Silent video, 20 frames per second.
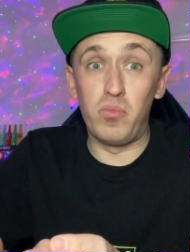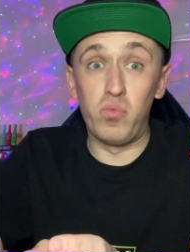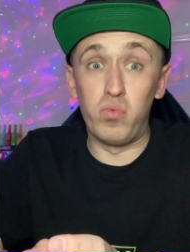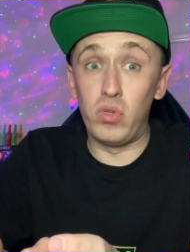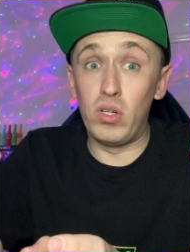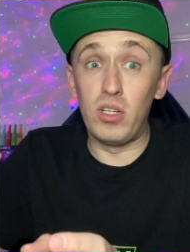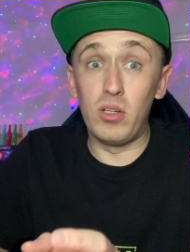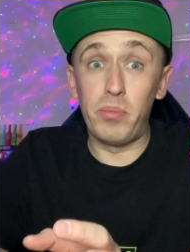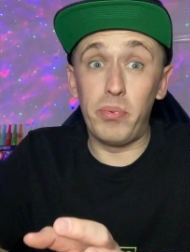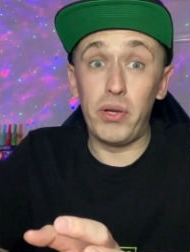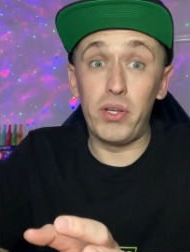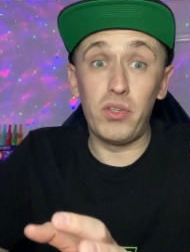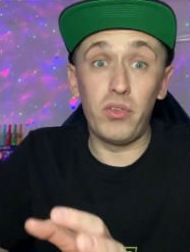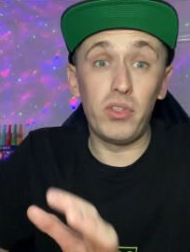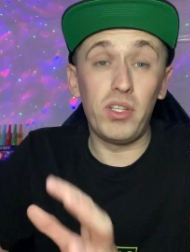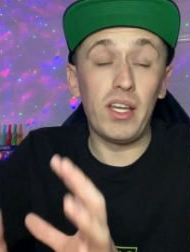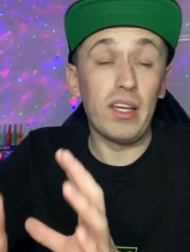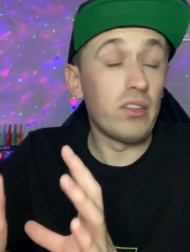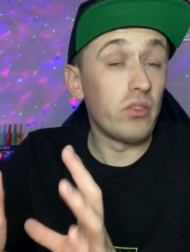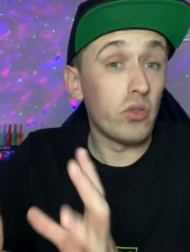real opinion
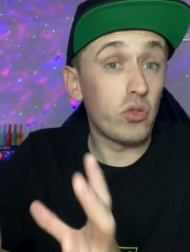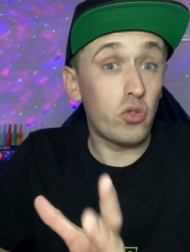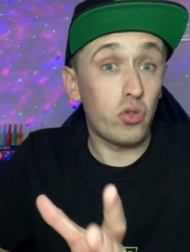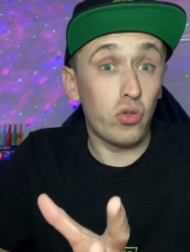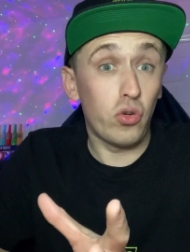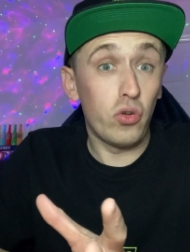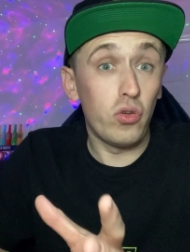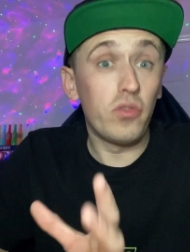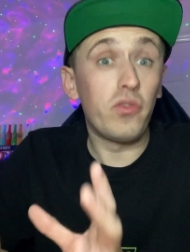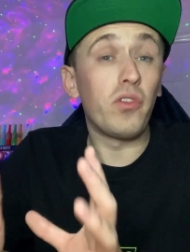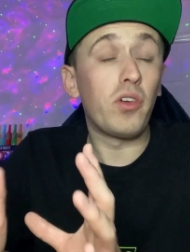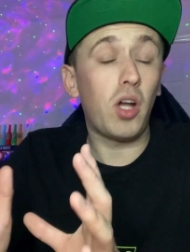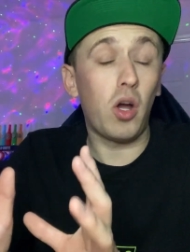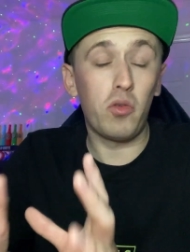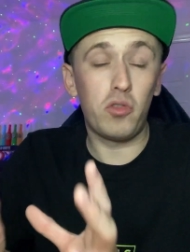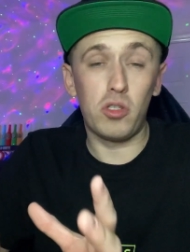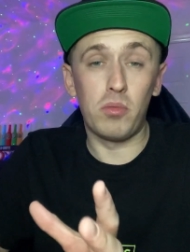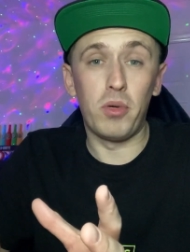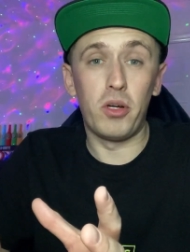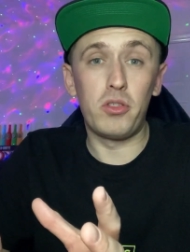on it and the truth, go
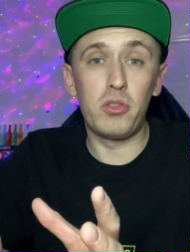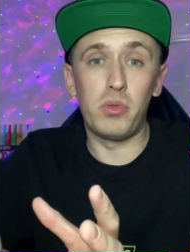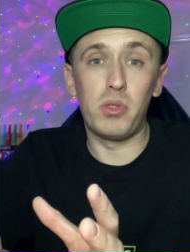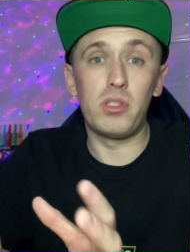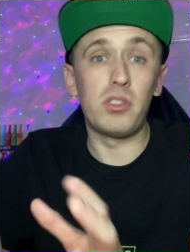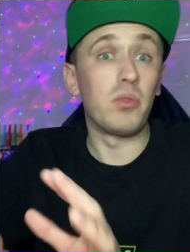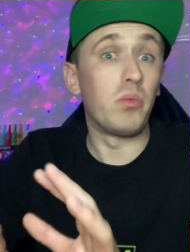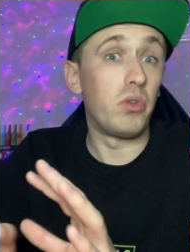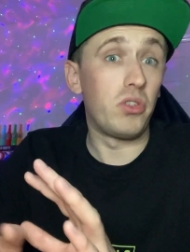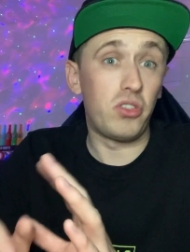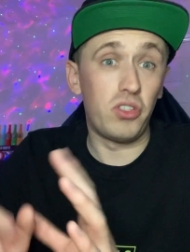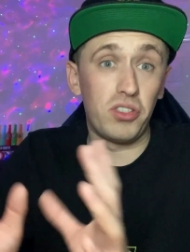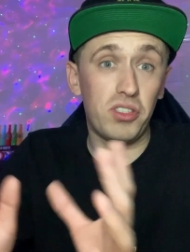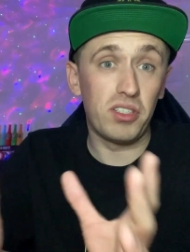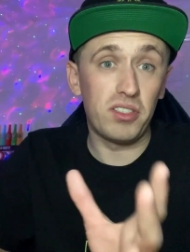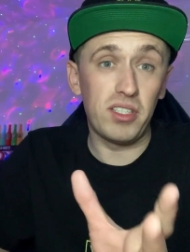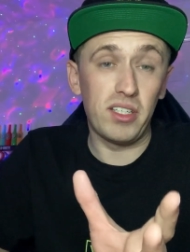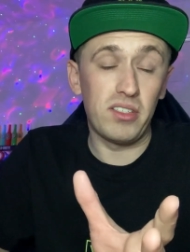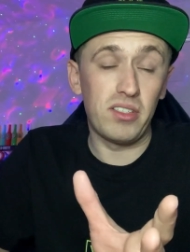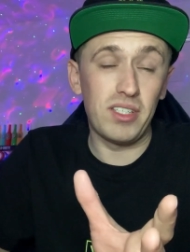to my Twitter, which is, I
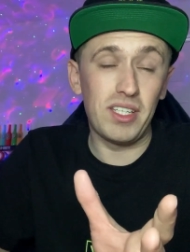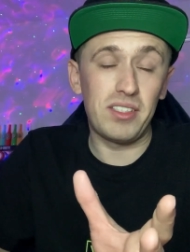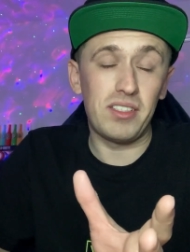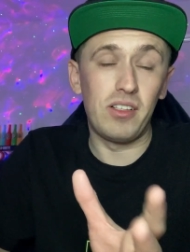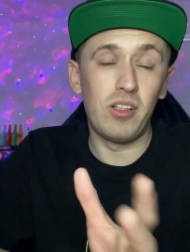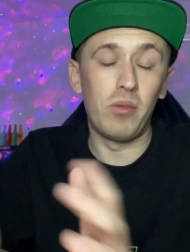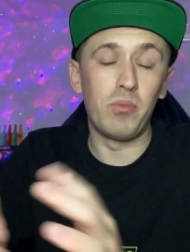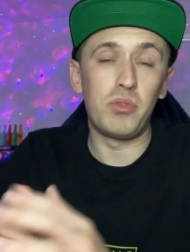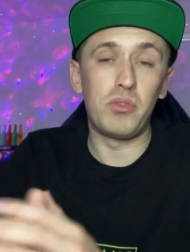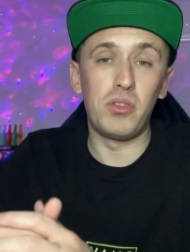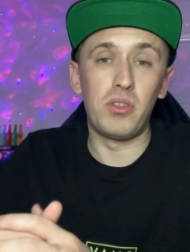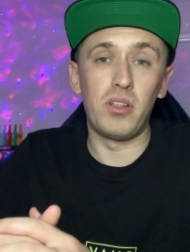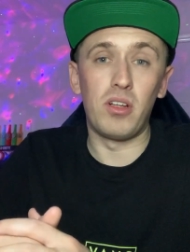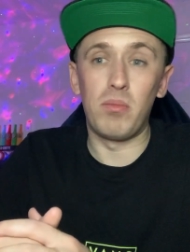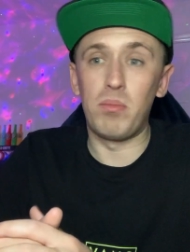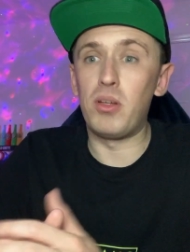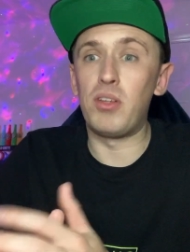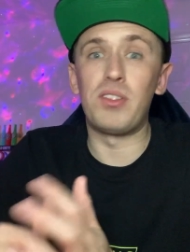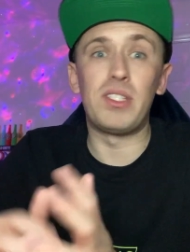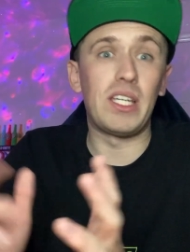said, Zesty Lime Studio,
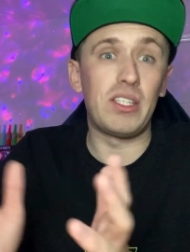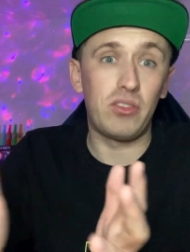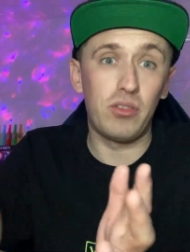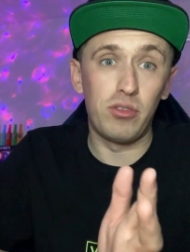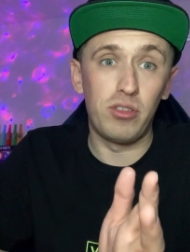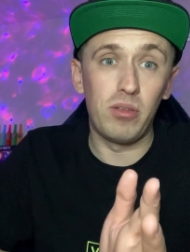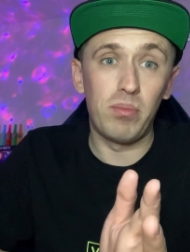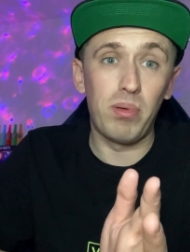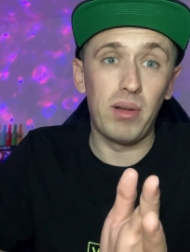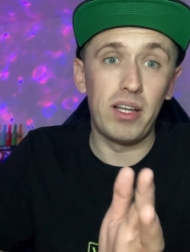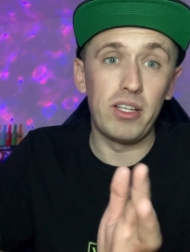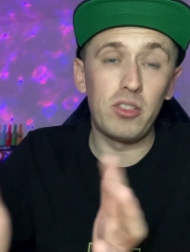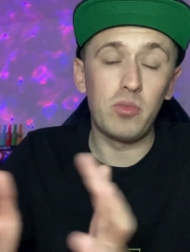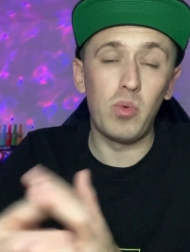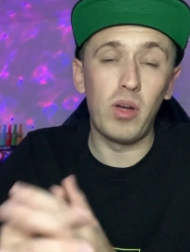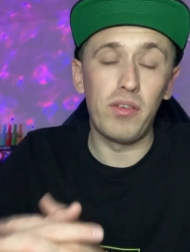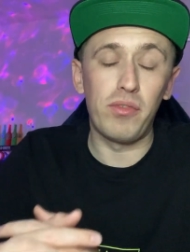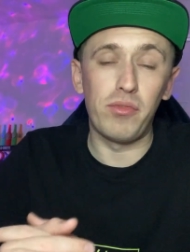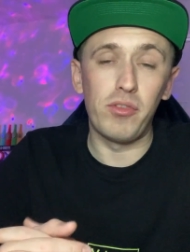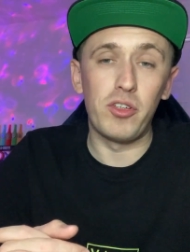because that's the only place
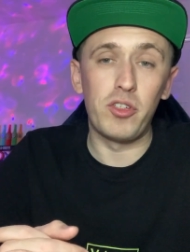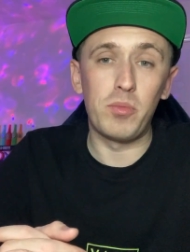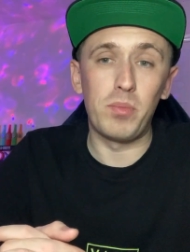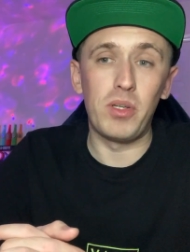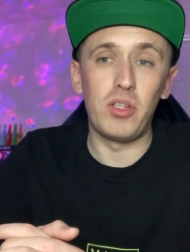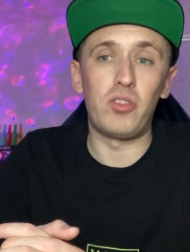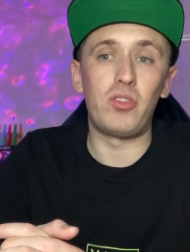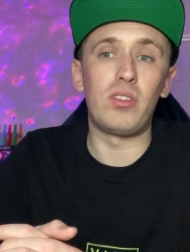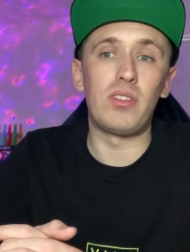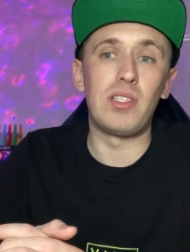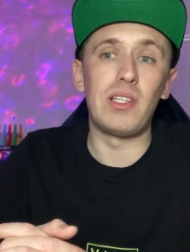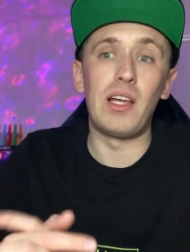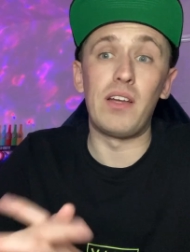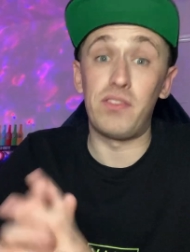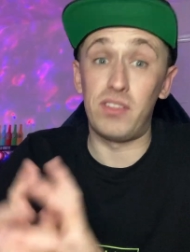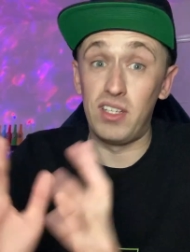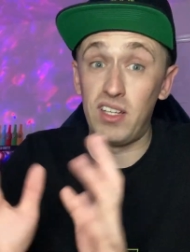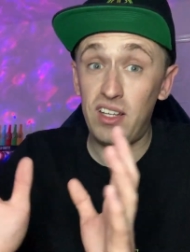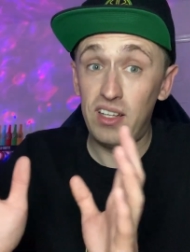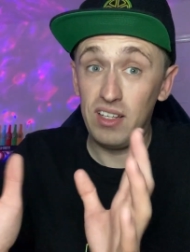where free speech is
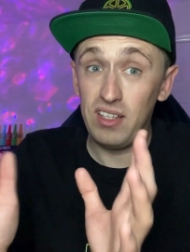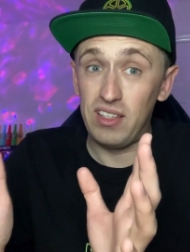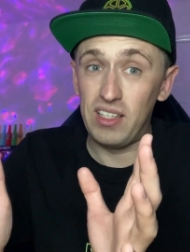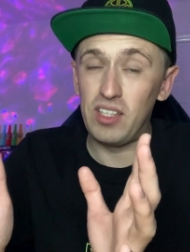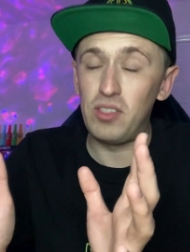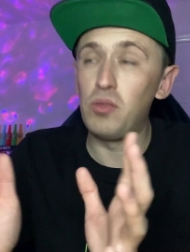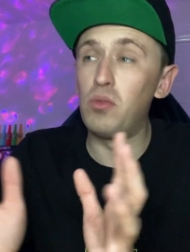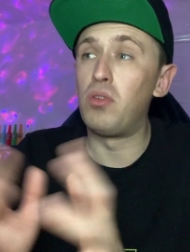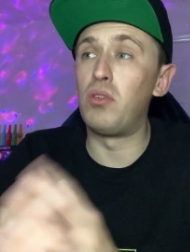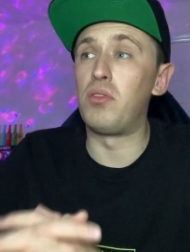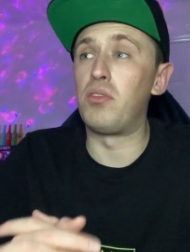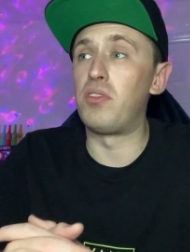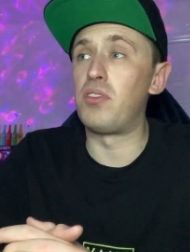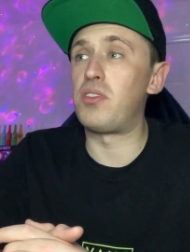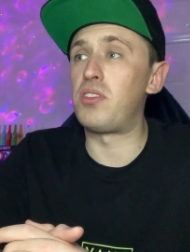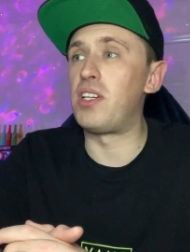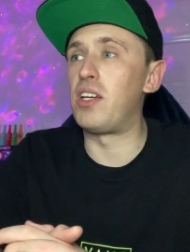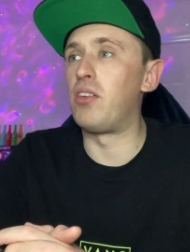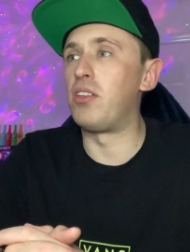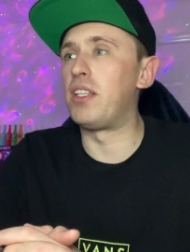left. That's all I'm going to
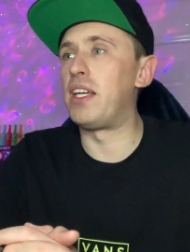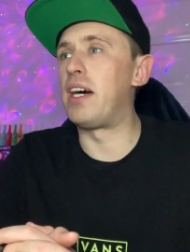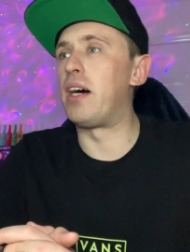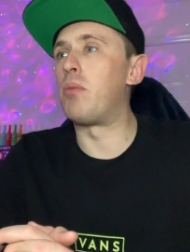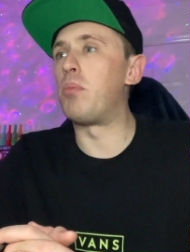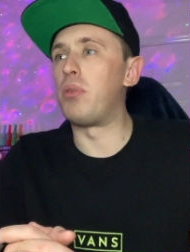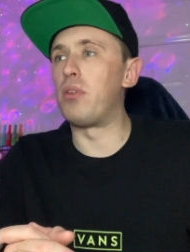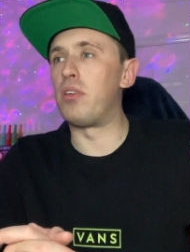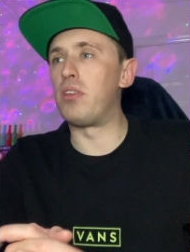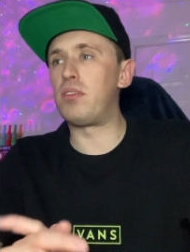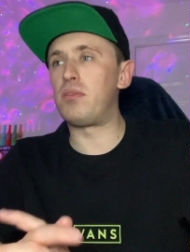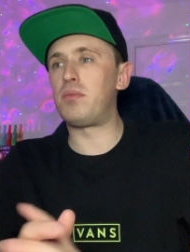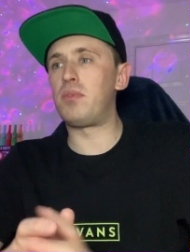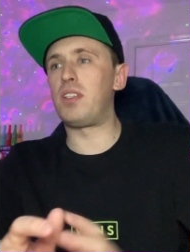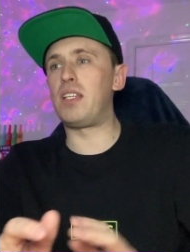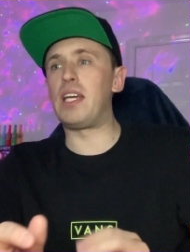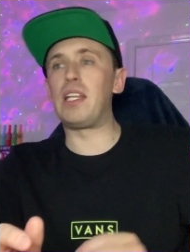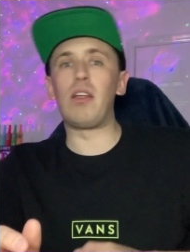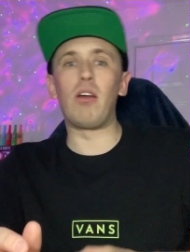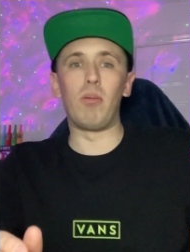say on that. But
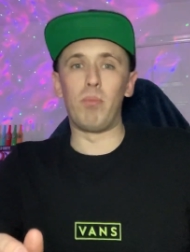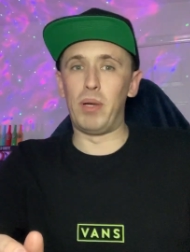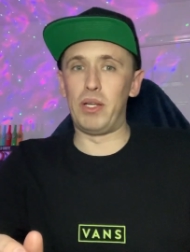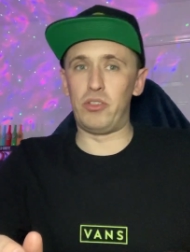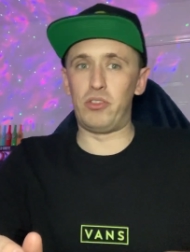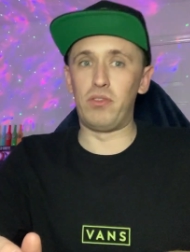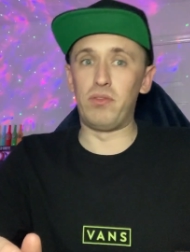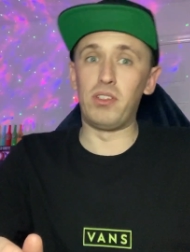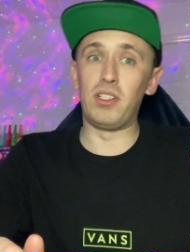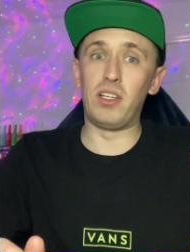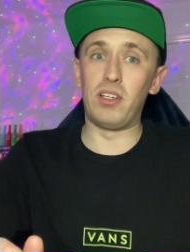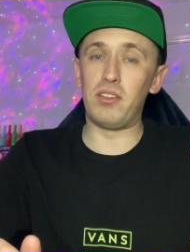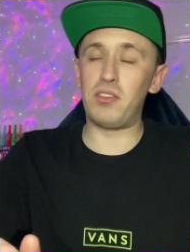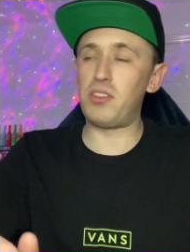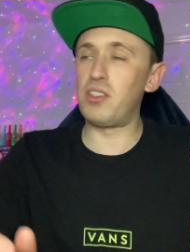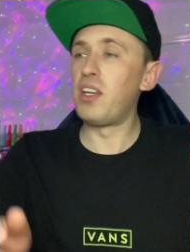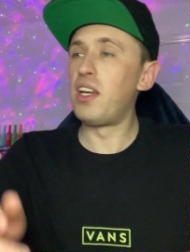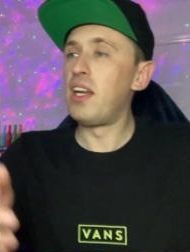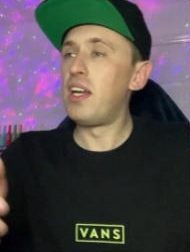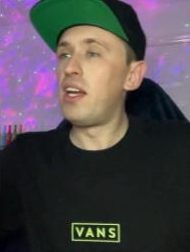yeah, there are a bunch of videos.